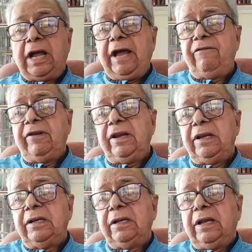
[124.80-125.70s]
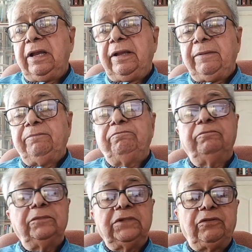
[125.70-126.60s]
I will
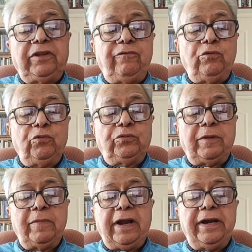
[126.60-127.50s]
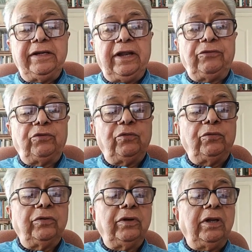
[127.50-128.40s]
just give you some idea as to